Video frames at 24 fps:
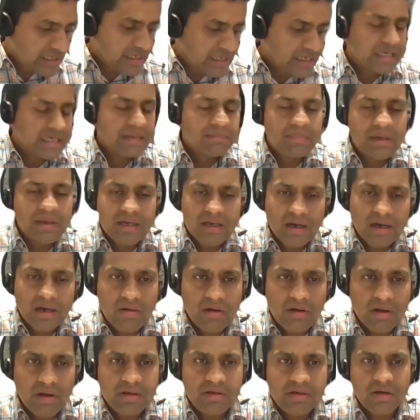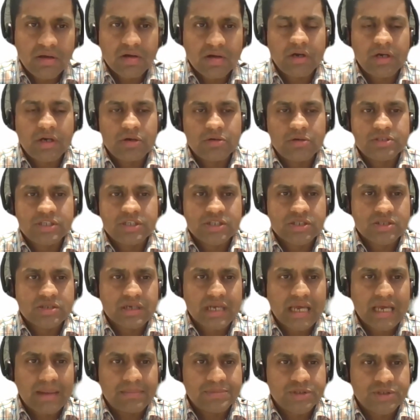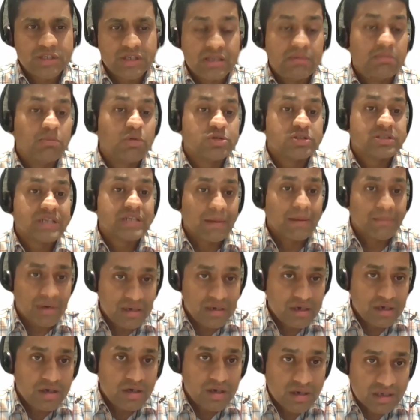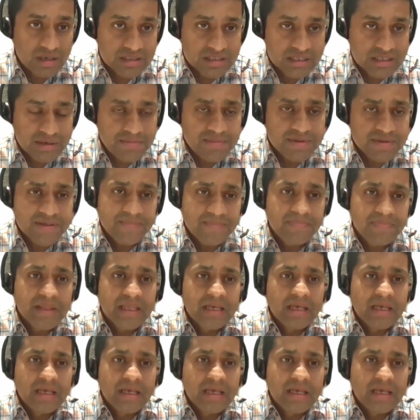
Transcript: in a typical run, you are going to just capture the most abundant transcripts.